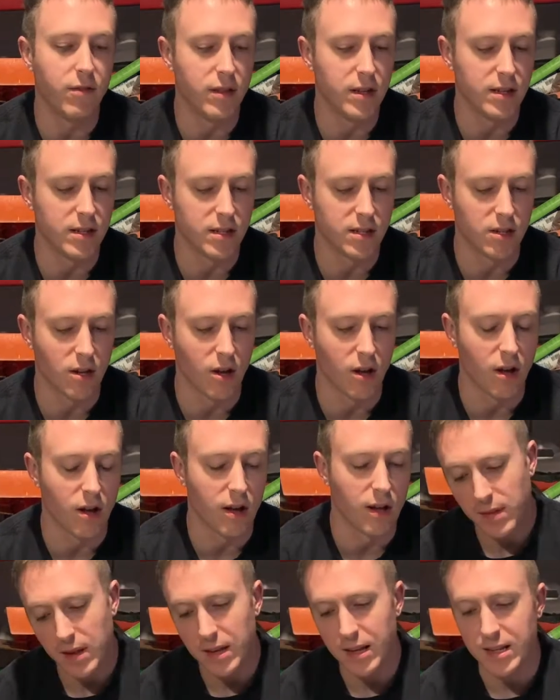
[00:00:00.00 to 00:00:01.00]
this saw
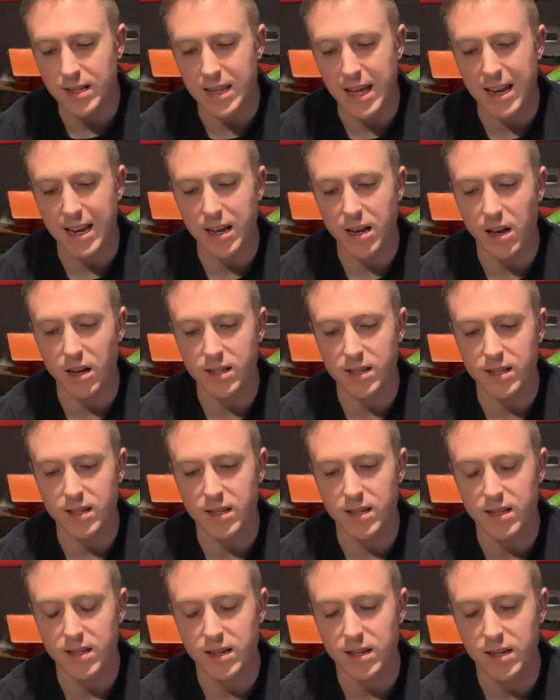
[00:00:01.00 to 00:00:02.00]
is that it
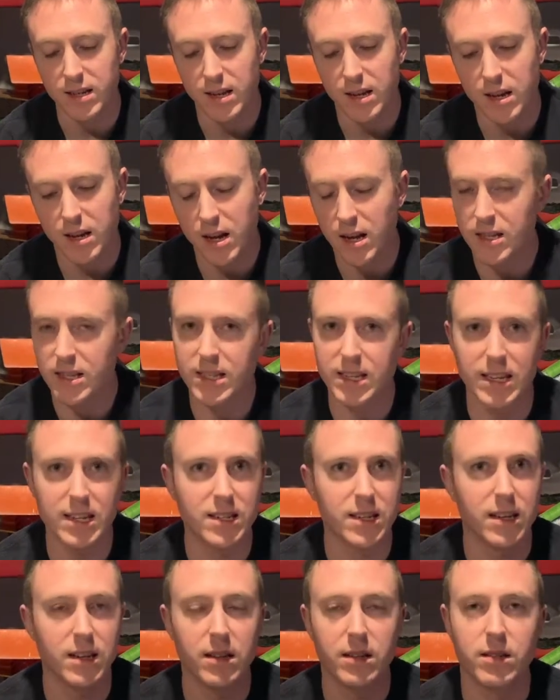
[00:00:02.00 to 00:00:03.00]
cuts
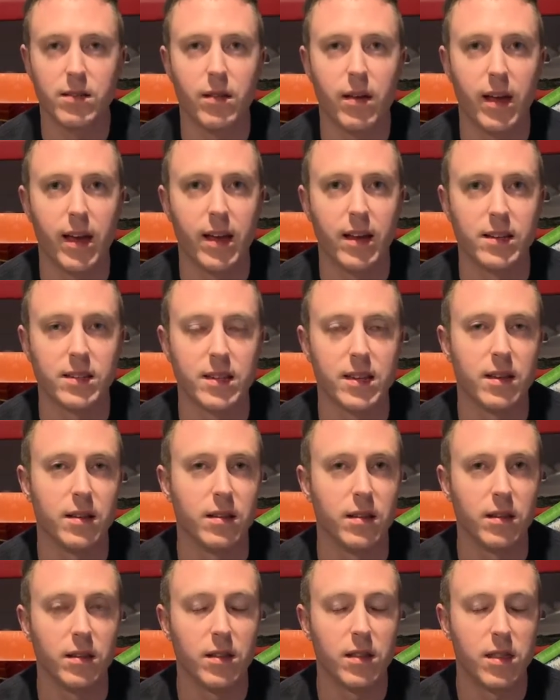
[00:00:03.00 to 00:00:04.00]
decent, as
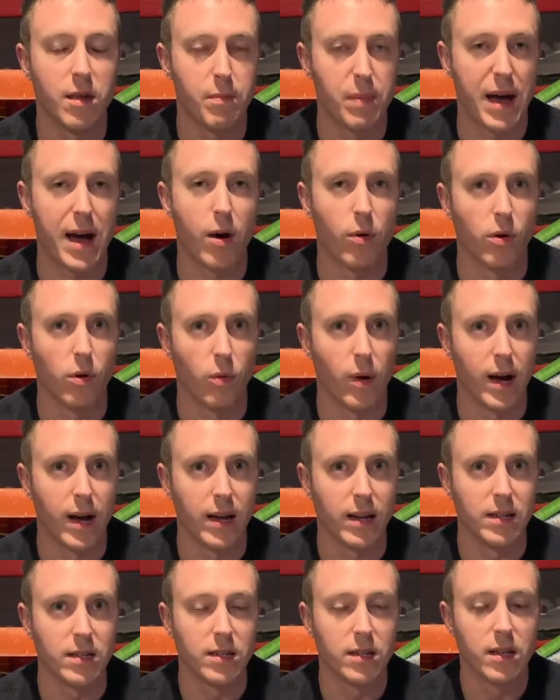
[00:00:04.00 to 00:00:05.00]
in the power
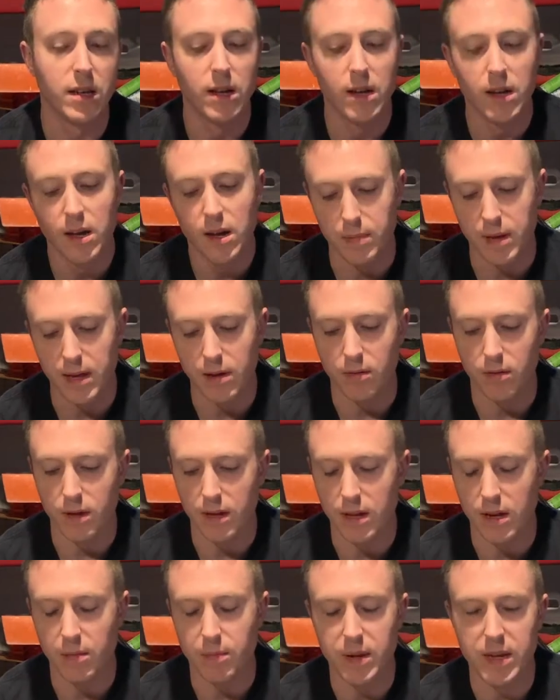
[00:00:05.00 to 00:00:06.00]
wise. Being able to
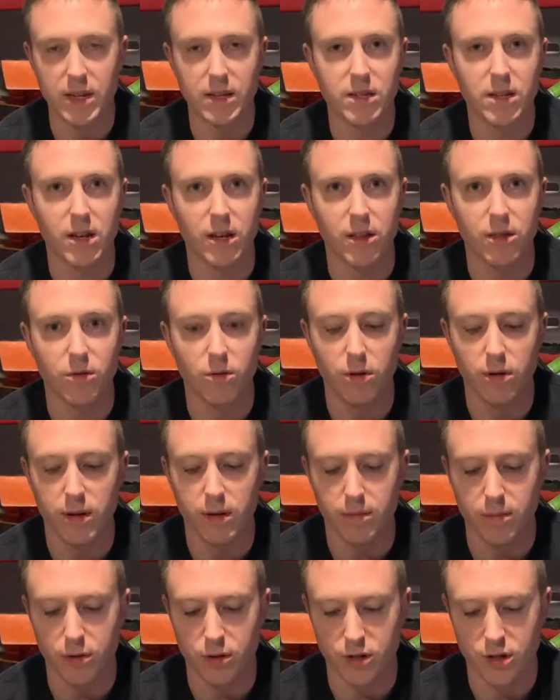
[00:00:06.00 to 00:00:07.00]
get a piece cut through it
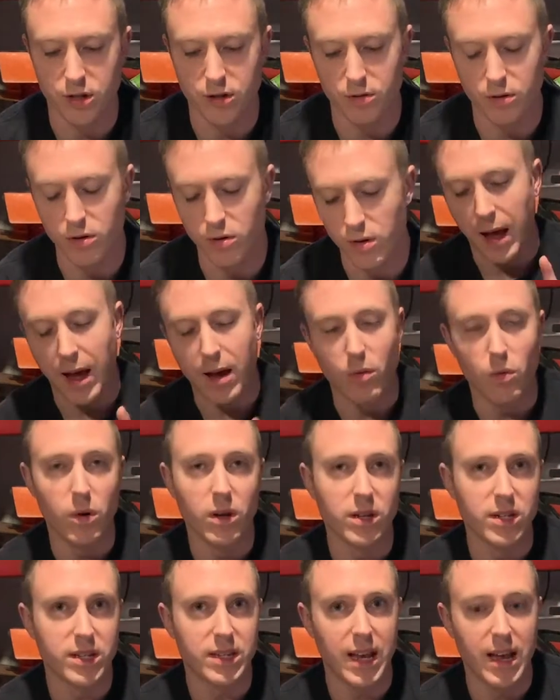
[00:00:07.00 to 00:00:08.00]
and push through. I will
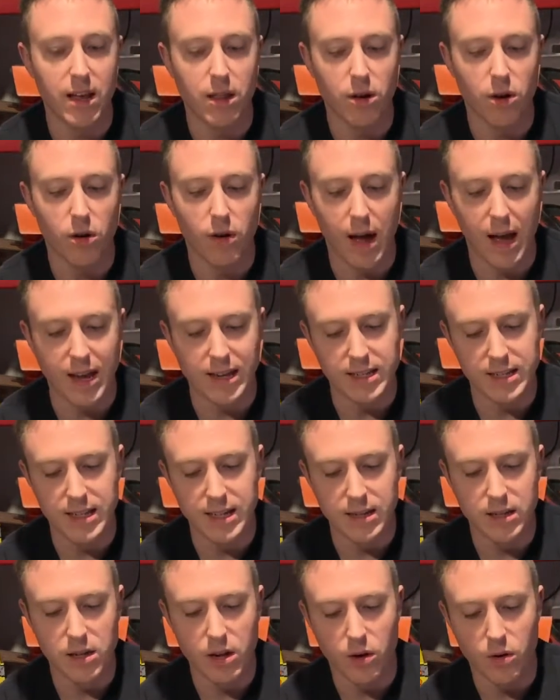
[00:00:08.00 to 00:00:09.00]
say though, I
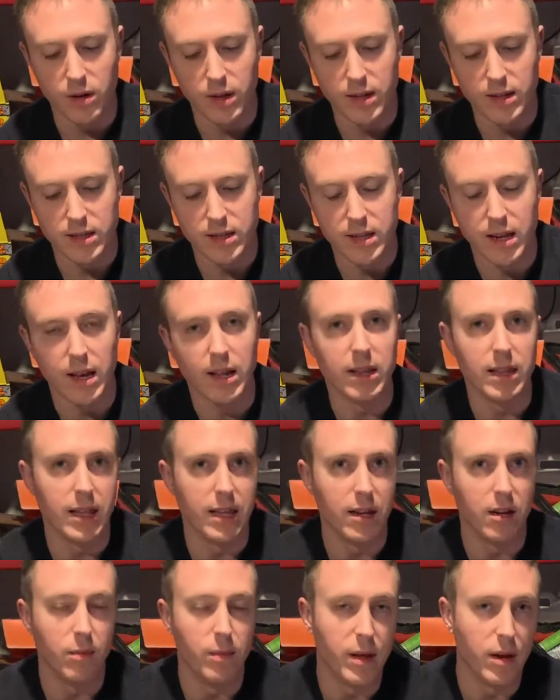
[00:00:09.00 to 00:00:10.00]
did notice a
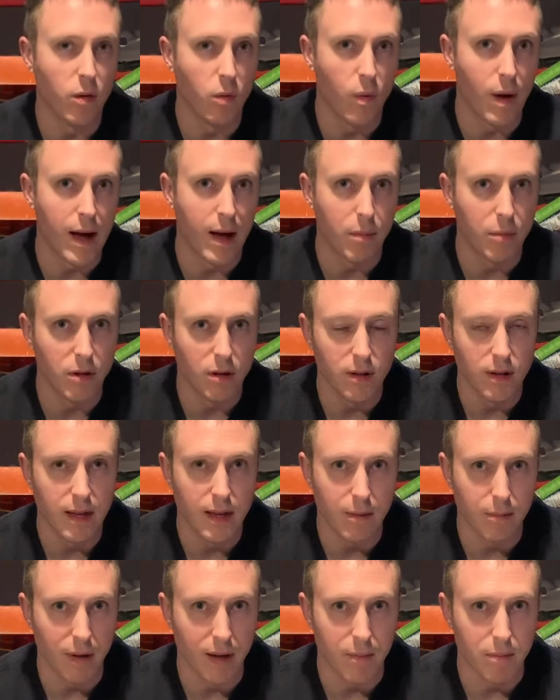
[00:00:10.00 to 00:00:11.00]
little bit of wobble in
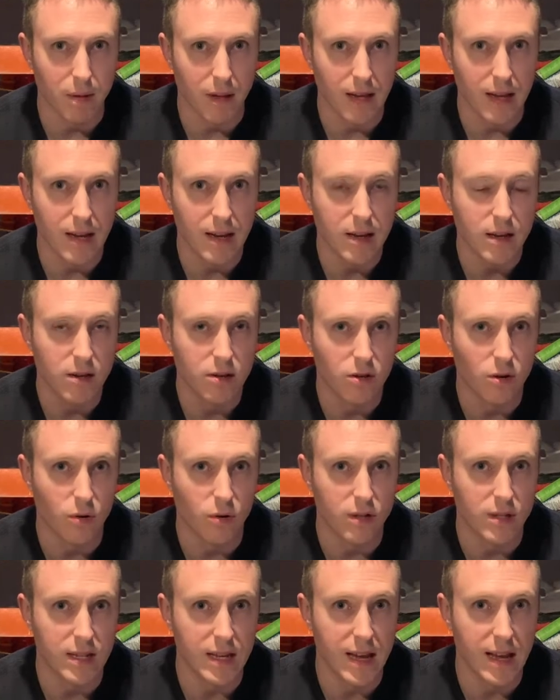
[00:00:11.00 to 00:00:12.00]
my blade
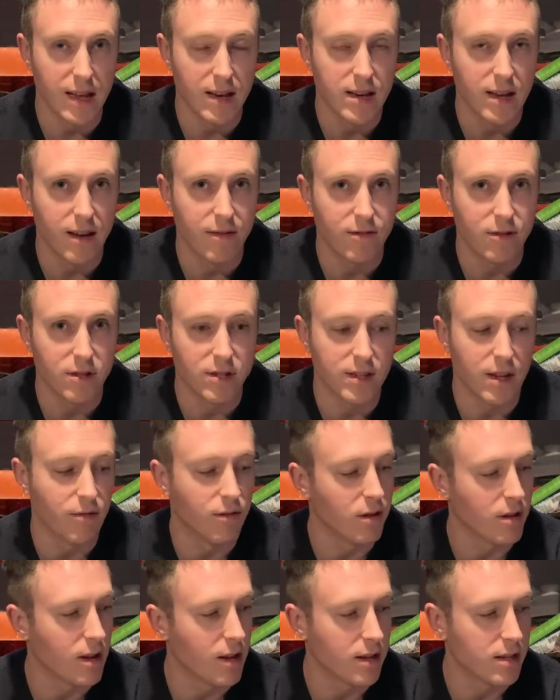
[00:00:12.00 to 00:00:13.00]
towards the end after several
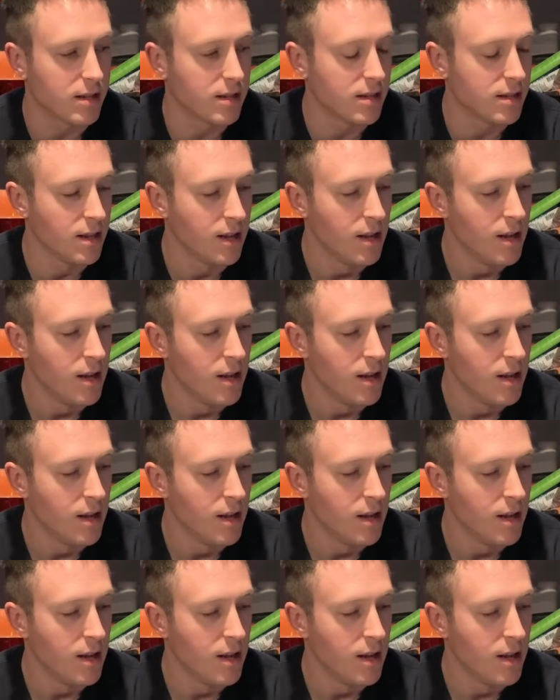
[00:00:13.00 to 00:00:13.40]
cuts